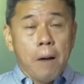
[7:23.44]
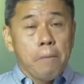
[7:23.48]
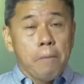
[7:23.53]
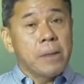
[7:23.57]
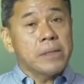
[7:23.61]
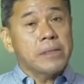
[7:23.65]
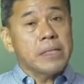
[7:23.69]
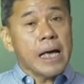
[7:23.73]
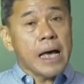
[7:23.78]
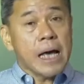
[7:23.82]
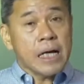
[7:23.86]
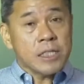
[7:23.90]

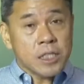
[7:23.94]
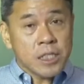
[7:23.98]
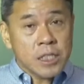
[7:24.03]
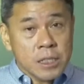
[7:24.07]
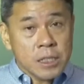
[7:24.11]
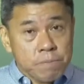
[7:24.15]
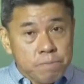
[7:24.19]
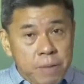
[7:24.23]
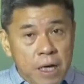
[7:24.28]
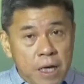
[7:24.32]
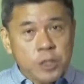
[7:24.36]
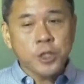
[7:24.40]
but
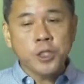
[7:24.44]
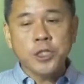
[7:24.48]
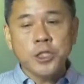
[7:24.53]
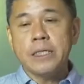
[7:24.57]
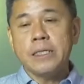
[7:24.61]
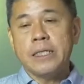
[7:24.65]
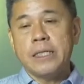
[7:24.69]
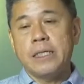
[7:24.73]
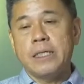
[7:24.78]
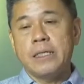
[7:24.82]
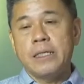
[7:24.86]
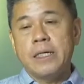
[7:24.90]

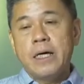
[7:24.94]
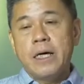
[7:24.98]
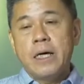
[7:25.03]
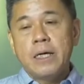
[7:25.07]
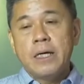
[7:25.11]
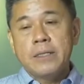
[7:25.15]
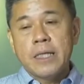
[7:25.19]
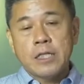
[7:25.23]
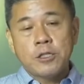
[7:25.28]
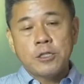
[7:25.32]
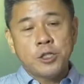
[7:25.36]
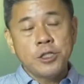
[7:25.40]
especially
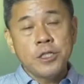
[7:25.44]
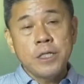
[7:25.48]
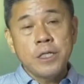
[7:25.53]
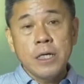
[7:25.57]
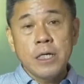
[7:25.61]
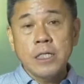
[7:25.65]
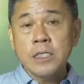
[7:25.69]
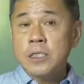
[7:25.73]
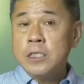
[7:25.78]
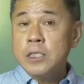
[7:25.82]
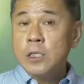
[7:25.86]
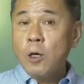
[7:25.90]
that
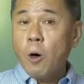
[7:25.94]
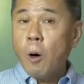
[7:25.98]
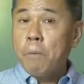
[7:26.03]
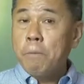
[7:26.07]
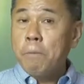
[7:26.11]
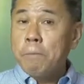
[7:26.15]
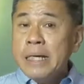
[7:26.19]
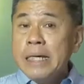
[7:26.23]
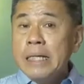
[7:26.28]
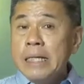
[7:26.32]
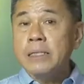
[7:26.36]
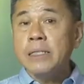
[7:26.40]
she is the
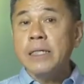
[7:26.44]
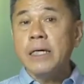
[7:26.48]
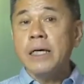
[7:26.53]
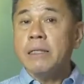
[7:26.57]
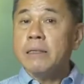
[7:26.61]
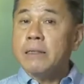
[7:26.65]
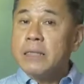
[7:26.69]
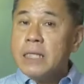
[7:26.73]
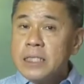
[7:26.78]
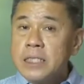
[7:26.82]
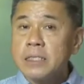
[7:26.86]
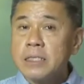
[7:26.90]

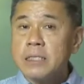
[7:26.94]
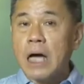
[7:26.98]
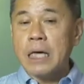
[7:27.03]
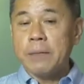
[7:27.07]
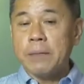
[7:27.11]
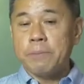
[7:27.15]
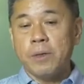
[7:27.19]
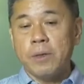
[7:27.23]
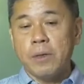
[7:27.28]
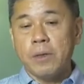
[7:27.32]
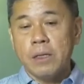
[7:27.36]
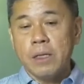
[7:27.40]
obedient
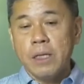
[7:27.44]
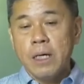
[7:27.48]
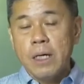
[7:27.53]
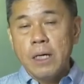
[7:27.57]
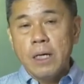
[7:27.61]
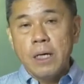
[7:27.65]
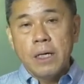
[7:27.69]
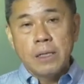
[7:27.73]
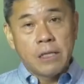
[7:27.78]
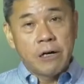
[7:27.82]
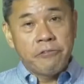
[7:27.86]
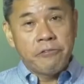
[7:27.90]
disciple,
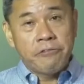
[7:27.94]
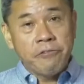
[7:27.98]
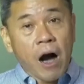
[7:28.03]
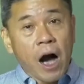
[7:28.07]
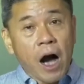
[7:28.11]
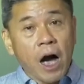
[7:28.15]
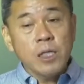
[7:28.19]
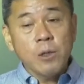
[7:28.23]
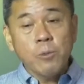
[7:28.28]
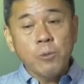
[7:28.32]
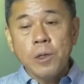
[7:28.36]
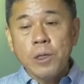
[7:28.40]
the
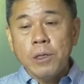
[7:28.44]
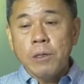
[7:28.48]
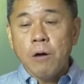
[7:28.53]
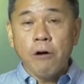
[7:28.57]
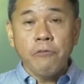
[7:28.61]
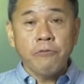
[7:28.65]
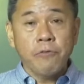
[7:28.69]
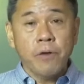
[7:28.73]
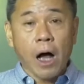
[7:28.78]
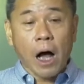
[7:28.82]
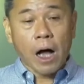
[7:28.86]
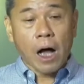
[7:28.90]
follower
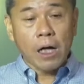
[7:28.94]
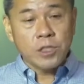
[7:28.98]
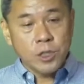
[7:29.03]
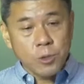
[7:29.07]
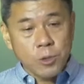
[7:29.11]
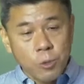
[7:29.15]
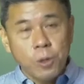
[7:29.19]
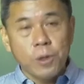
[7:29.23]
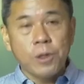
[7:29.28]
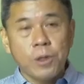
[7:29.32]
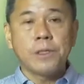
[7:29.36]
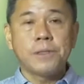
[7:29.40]
of
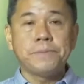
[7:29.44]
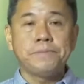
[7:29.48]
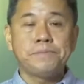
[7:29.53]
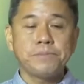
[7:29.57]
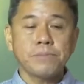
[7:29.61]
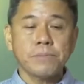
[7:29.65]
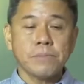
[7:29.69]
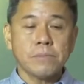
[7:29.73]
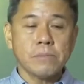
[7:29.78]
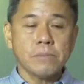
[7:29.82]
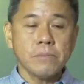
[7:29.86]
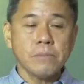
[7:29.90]
God's word.
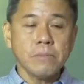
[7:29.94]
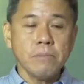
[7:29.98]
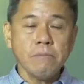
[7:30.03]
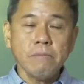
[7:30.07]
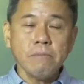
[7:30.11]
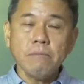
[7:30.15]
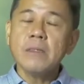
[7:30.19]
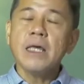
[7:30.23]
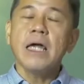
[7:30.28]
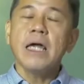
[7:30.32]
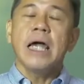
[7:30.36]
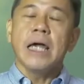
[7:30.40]

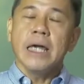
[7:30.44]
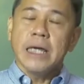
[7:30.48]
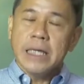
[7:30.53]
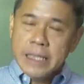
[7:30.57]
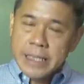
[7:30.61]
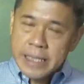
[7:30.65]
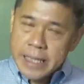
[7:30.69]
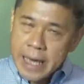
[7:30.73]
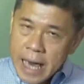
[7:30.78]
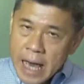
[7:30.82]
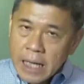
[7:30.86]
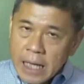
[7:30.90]

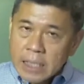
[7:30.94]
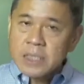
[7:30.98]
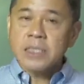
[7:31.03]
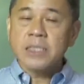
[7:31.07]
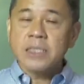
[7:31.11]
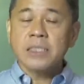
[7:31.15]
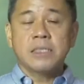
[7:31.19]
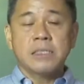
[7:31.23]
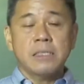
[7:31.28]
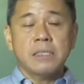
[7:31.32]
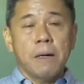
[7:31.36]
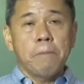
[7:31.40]

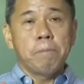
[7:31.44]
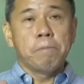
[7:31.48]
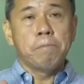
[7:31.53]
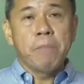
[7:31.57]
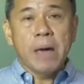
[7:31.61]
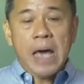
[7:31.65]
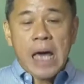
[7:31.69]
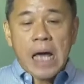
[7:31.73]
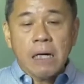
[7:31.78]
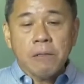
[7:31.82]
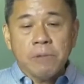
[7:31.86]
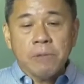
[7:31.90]
Yes,
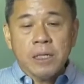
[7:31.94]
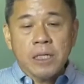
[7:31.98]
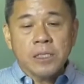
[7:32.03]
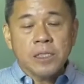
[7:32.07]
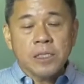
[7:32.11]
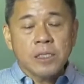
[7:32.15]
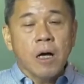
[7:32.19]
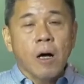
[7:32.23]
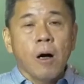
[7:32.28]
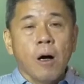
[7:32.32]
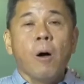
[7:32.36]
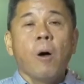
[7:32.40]

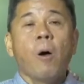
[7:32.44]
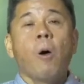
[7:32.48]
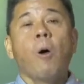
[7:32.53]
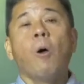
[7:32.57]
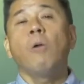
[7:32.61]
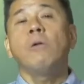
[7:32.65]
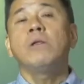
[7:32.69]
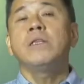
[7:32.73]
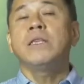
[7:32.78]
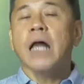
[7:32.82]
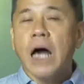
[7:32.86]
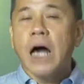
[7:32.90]
Mary's
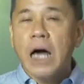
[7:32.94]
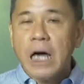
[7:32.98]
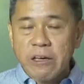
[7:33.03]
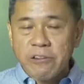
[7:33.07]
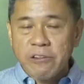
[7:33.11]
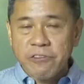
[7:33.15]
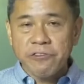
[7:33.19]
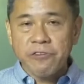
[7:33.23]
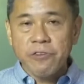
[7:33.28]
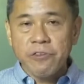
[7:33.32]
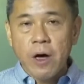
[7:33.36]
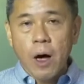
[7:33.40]
whole
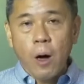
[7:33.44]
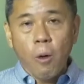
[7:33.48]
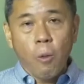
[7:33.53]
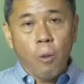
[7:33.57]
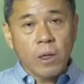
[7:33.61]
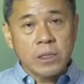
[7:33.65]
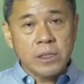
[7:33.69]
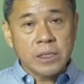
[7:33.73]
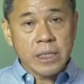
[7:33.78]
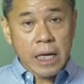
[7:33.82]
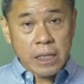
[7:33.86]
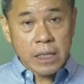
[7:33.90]
life
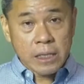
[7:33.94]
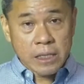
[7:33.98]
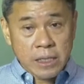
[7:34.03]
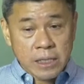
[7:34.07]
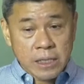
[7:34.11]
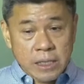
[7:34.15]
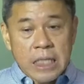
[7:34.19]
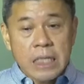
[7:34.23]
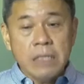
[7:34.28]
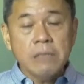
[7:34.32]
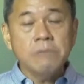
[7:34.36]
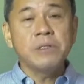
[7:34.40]
was a
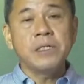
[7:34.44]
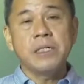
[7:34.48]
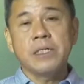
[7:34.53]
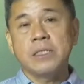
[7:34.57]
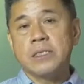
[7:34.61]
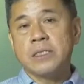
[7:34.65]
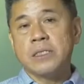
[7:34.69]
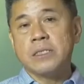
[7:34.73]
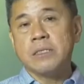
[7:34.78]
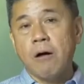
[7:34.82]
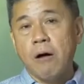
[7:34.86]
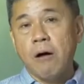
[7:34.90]

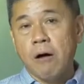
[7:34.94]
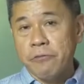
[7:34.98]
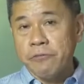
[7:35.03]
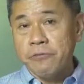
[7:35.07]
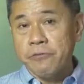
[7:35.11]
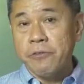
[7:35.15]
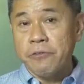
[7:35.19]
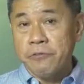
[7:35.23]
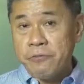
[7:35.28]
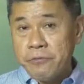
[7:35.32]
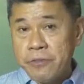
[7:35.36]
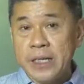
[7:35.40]
series of
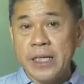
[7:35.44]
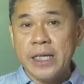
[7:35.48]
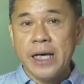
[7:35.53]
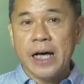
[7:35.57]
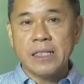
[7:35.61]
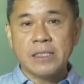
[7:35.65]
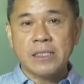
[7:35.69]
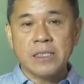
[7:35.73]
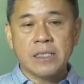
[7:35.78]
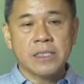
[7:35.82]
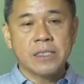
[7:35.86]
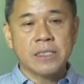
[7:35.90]

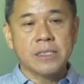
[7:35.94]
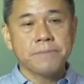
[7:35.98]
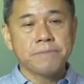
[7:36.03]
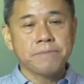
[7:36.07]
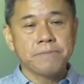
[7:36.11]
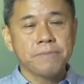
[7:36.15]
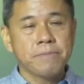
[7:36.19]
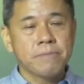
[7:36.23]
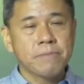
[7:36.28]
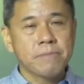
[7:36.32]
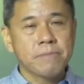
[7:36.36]
fiats.